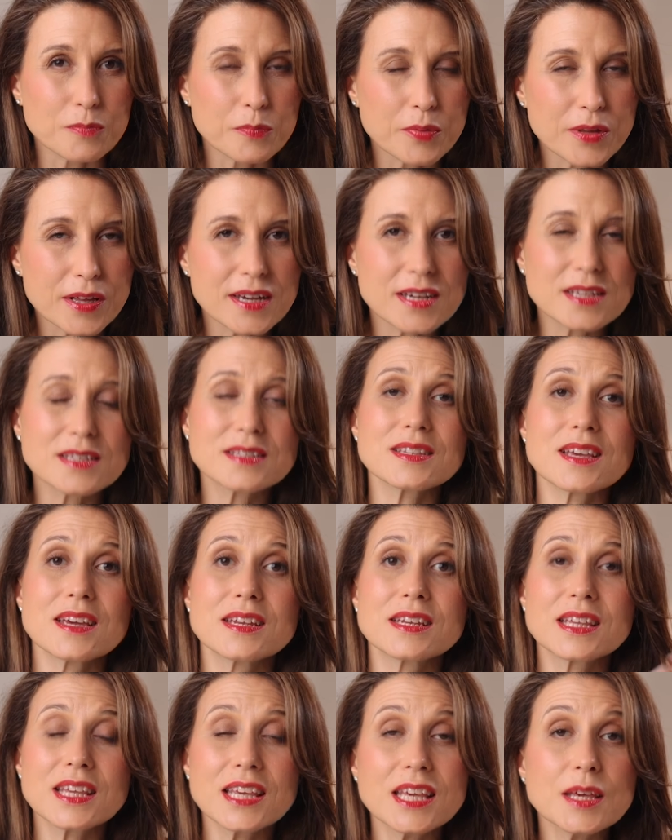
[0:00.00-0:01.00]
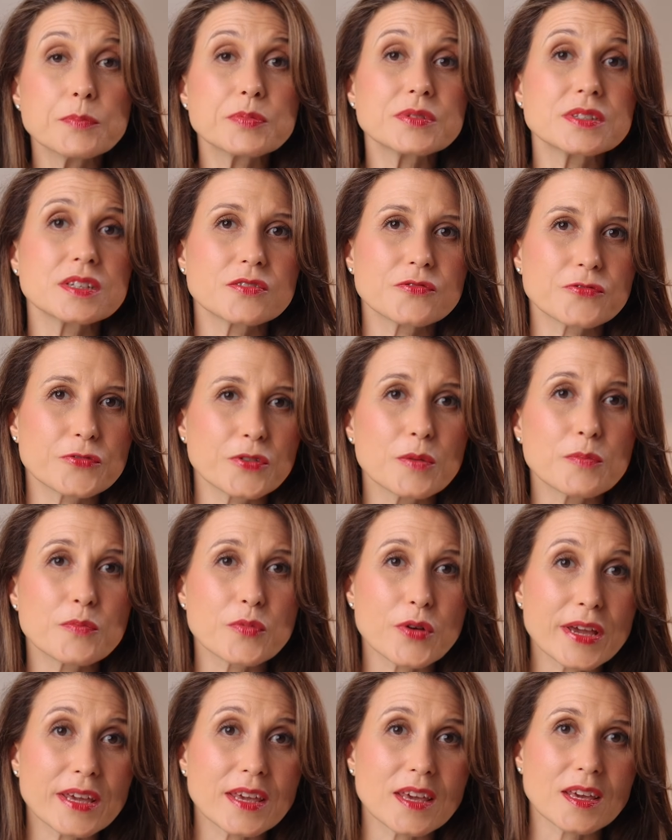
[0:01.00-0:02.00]
in place and keeps it from
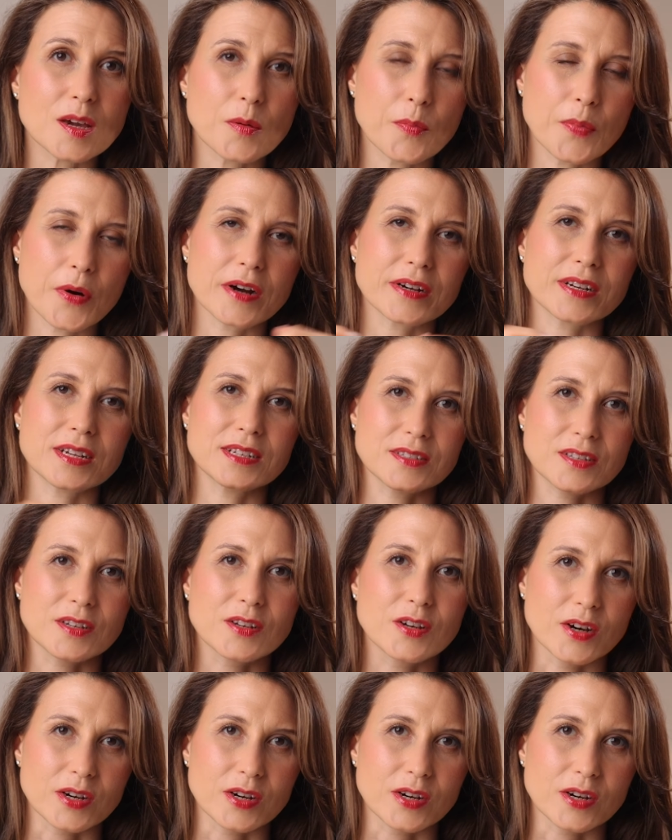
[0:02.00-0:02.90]
breaking apart as it